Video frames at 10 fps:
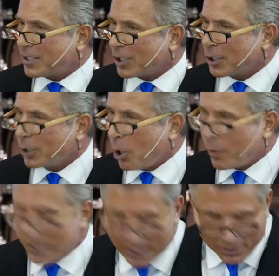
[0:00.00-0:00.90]
to
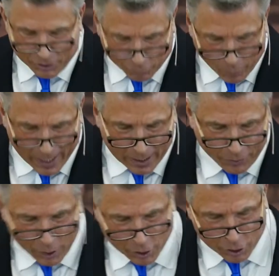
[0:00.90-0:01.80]
glory and
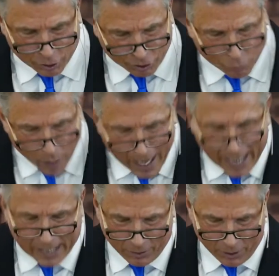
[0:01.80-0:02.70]
strength to
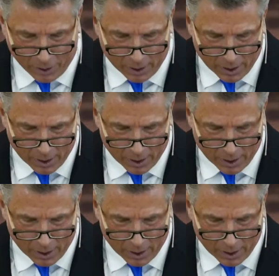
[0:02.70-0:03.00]
strength.